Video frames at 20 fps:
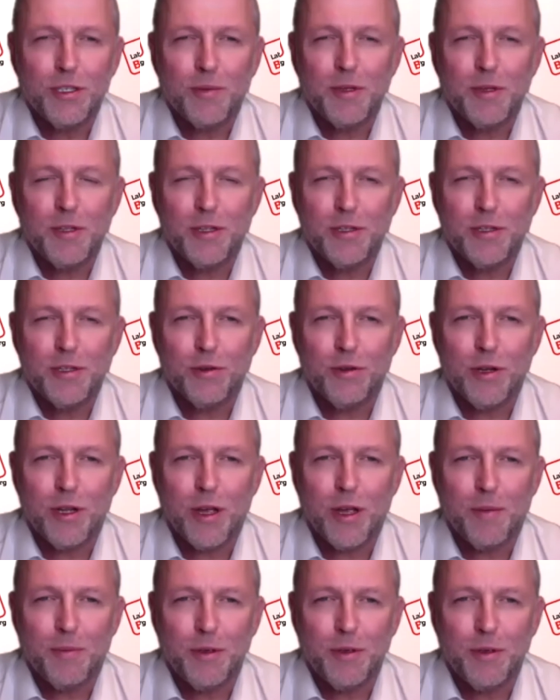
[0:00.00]
this all
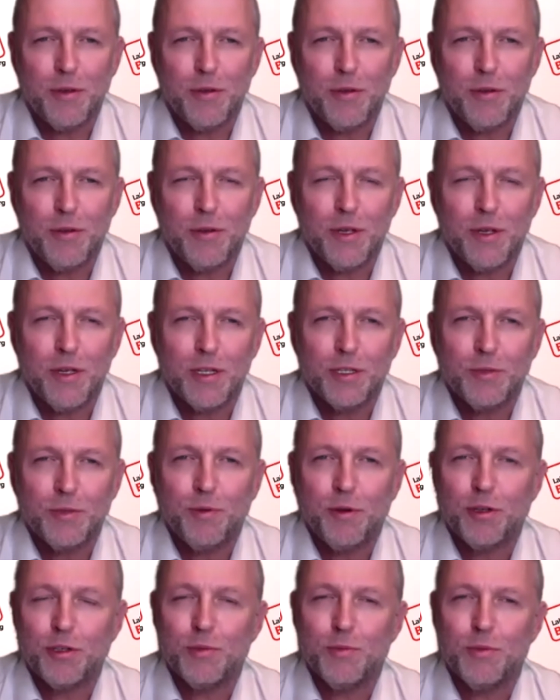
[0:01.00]
up, you think it's
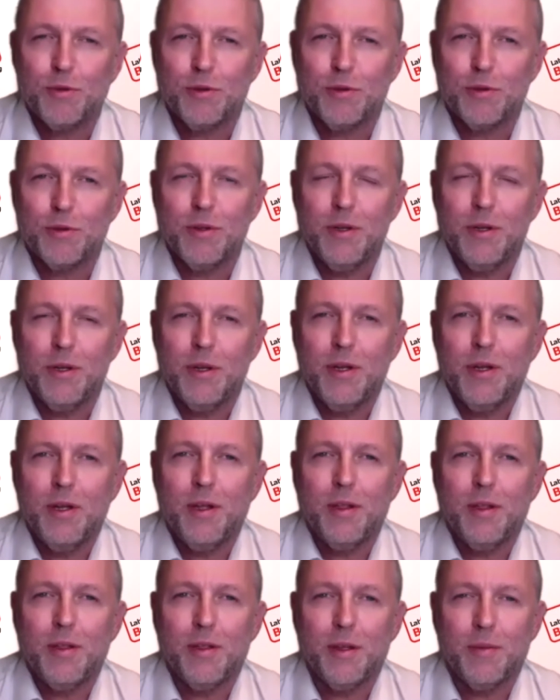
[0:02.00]
possible
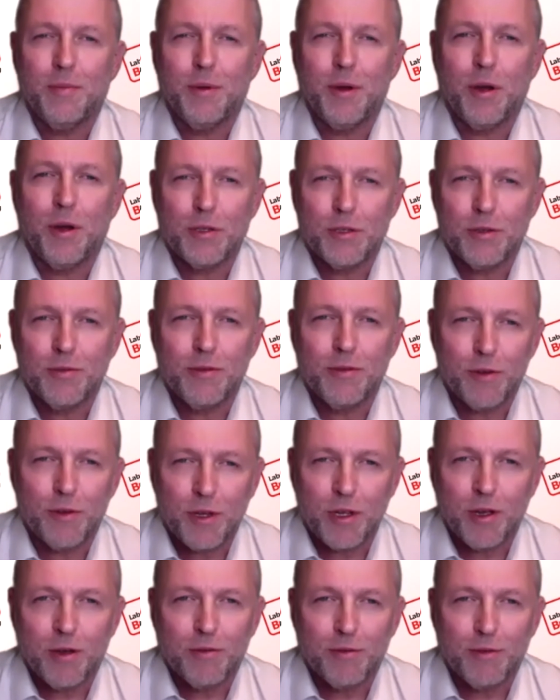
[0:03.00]
that part of the
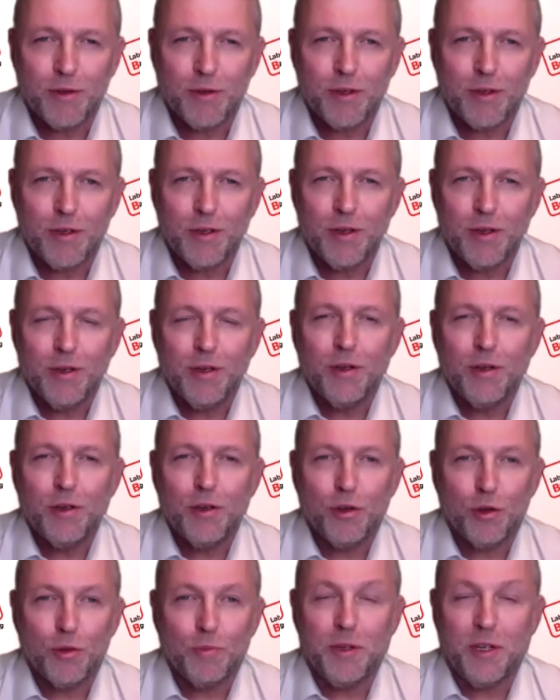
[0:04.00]
recovery
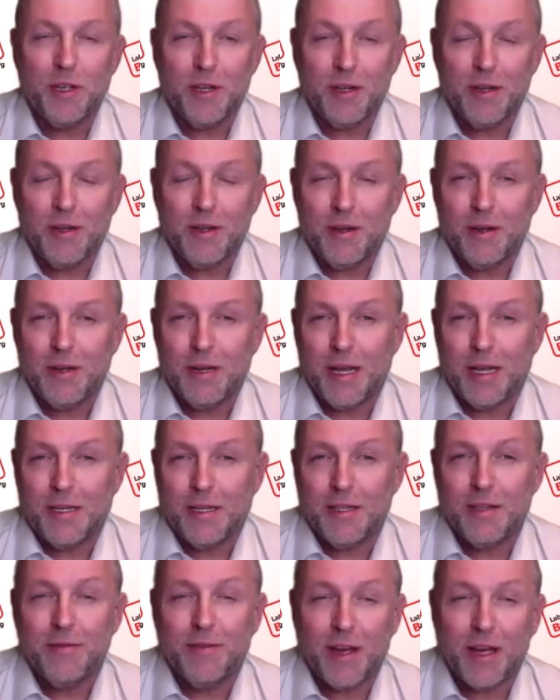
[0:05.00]
could be led
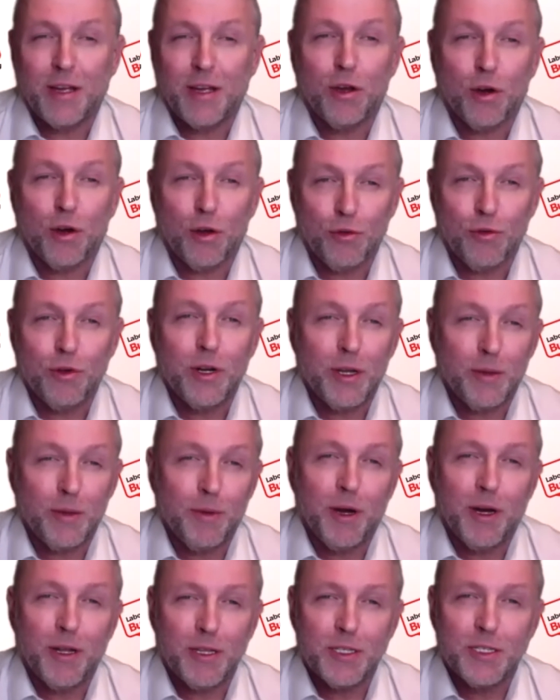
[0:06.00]
in the vanguard really
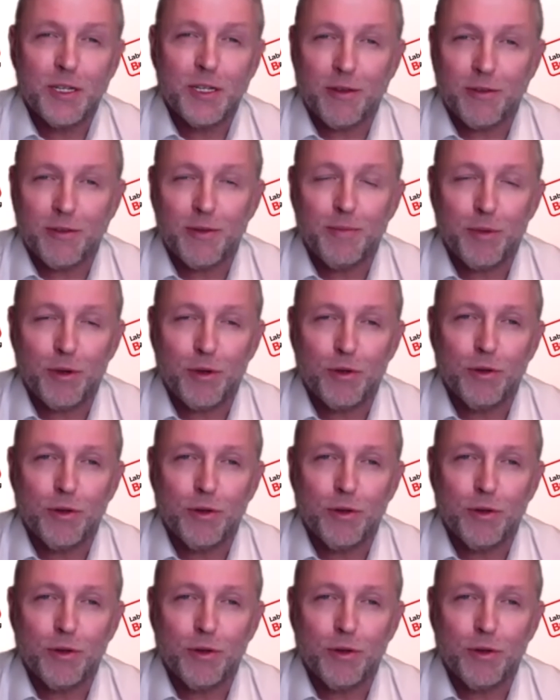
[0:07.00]
by the self-employed?